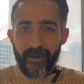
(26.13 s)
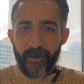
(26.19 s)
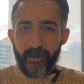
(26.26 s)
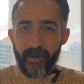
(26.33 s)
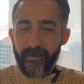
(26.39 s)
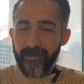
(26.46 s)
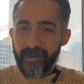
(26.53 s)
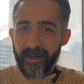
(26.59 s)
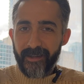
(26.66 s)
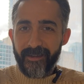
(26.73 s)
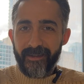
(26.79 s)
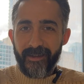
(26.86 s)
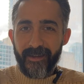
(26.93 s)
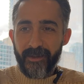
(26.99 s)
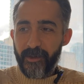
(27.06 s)
or if not,
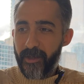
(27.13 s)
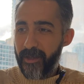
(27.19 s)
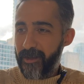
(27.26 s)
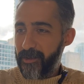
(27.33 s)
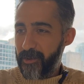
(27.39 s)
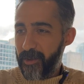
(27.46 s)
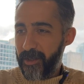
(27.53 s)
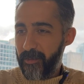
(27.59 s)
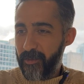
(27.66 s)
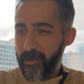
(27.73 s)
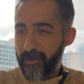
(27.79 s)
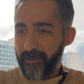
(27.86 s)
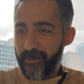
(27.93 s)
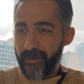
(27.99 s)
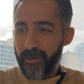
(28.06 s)
you can enjoy the
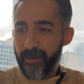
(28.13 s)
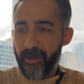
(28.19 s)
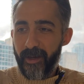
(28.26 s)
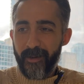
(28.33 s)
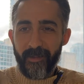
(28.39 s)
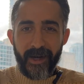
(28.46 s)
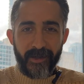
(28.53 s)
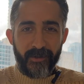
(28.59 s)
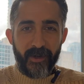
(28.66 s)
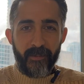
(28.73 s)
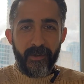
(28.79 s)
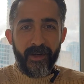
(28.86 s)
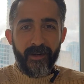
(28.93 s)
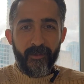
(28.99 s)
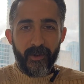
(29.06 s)
beautiful backdrop
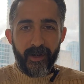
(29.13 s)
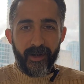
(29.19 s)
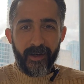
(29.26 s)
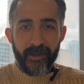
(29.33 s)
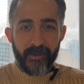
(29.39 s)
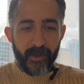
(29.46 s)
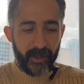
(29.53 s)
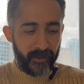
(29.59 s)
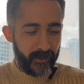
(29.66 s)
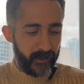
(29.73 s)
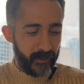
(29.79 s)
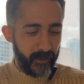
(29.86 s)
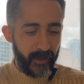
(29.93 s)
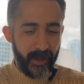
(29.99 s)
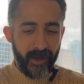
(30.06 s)
here where I try
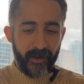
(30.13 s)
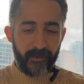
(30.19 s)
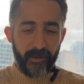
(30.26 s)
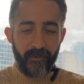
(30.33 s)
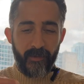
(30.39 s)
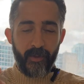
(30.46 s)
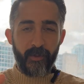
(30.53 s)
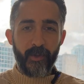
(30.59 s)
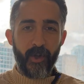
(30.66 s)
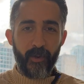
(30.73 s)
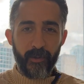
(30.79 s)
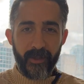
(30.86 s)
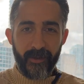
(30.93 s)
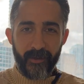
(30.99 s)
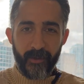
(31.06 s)
to review the
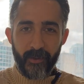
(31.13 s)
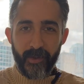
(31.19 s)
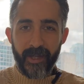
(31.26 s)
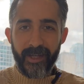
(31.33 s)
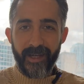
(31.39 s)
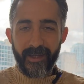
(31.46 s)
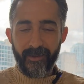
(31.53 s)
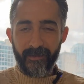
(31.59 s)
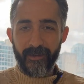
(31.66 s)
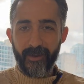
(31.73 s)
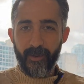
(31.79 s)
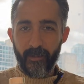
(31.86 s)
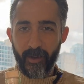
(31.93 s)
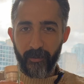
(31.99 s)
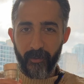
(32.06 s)
only two Canadian
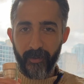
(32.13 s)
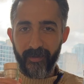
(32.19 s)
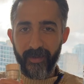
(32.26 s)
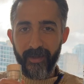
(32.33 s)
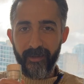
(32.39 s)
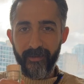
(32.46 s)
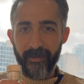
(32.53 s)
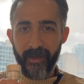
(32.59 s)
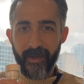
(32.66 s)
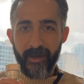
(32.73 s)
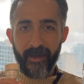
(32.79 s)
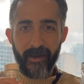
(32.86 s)
single malt whiskies